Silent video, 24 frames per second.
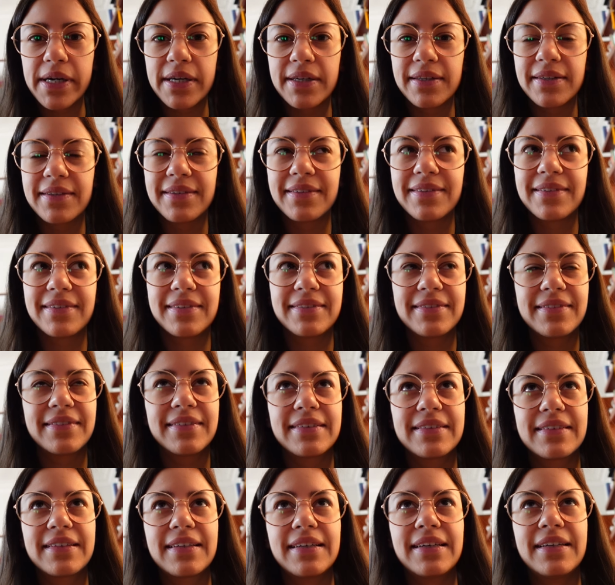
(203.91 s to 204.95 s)

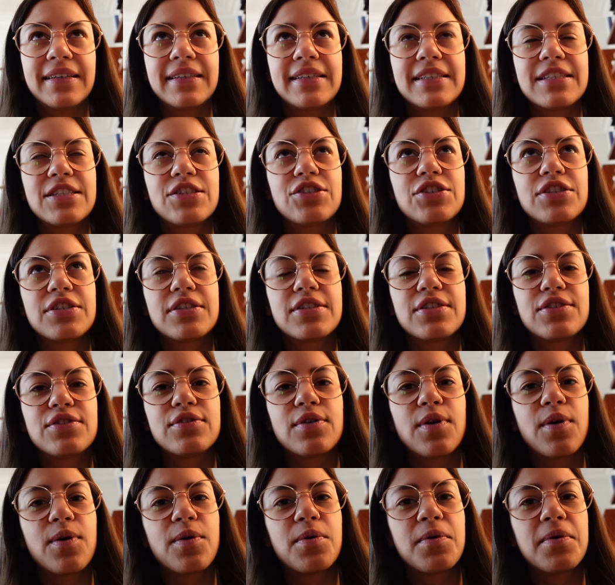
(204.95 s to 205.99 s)
And it's just
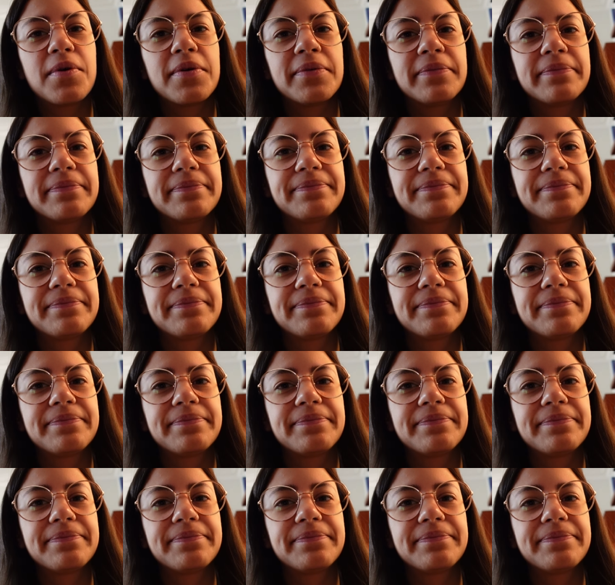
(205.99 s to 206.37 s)
so,